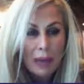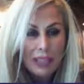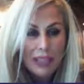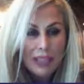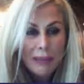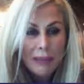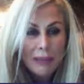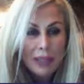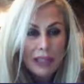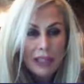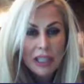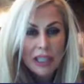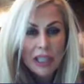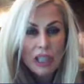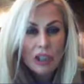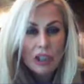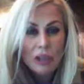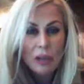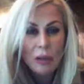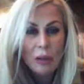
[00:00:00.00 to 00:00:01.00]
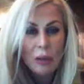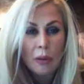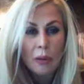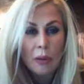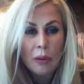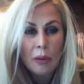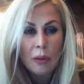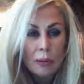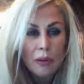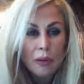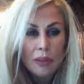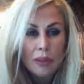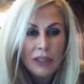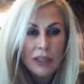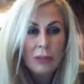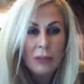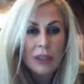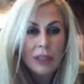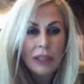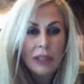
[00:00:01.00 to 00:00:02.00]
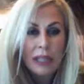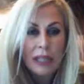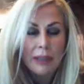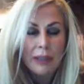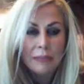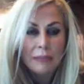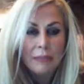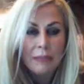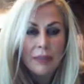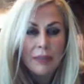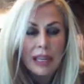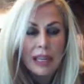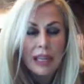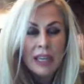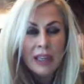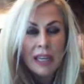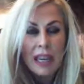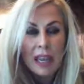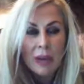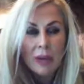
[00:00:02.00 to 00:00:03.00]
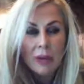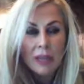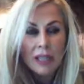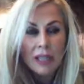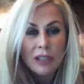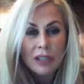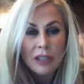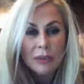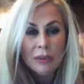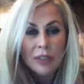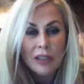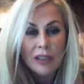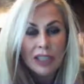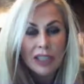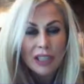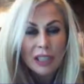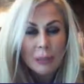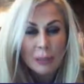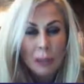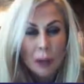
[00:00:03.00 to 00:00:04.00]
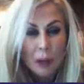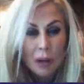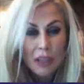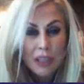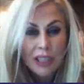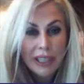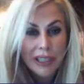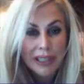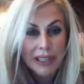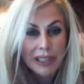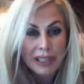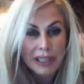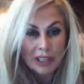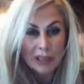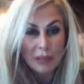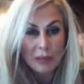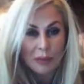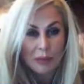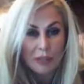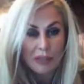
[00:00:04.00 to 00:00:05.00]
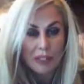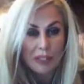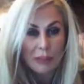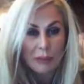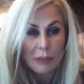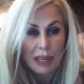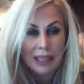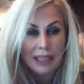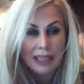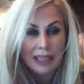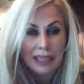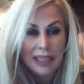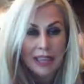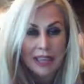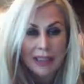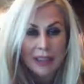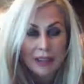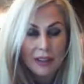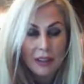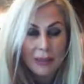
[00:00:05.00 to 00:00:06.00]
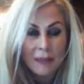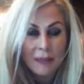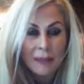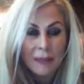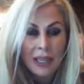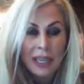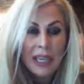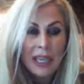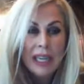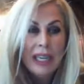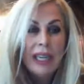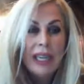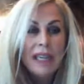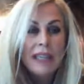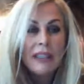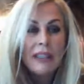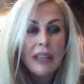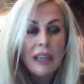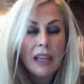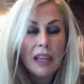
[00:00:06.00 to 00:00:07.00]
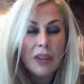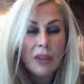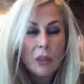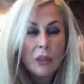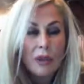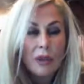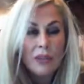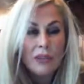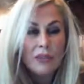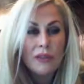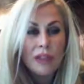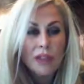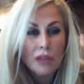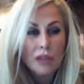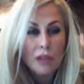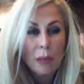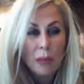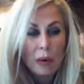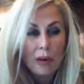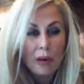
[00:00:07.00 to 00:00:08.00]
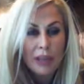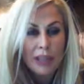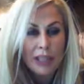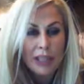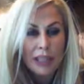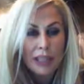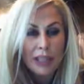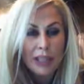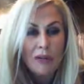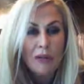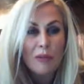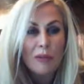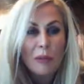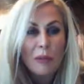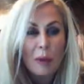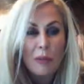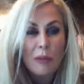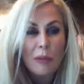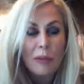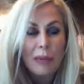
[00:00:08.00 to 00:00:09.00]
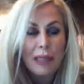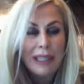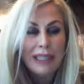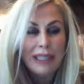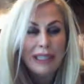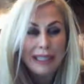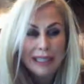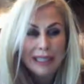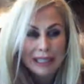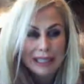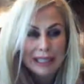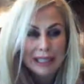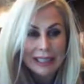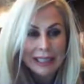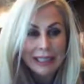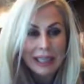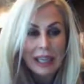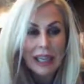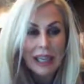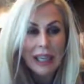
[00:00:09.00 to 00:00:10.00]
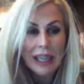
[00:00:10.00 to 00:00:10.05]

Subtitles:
buy something additional, buy more frequently. Now, in terms of actually putting the digital marketing plan together, in the world of digital marketing, you've probably seen